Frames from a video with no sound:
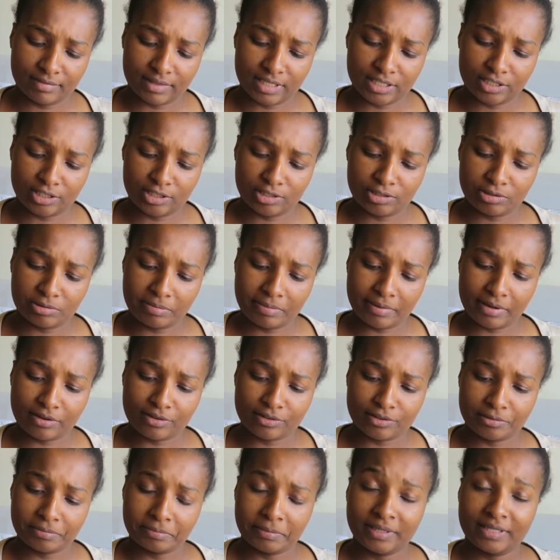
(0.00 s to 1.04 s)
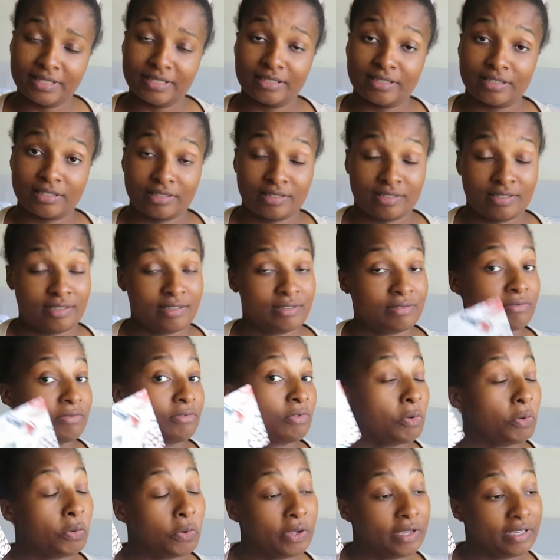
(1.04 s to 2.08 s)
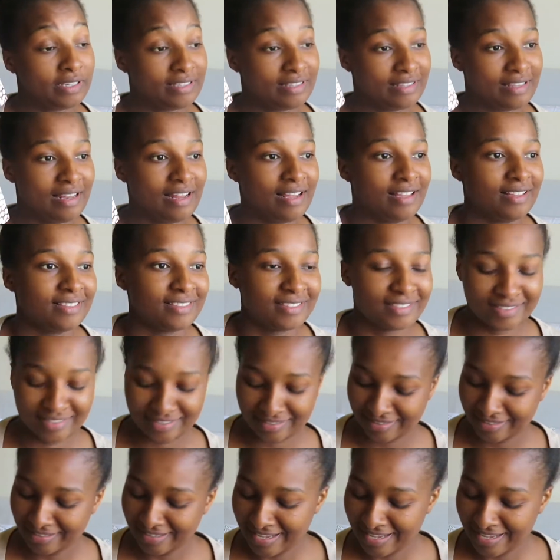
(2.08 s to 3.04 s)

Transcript: it's Super Cosmetics Westlands.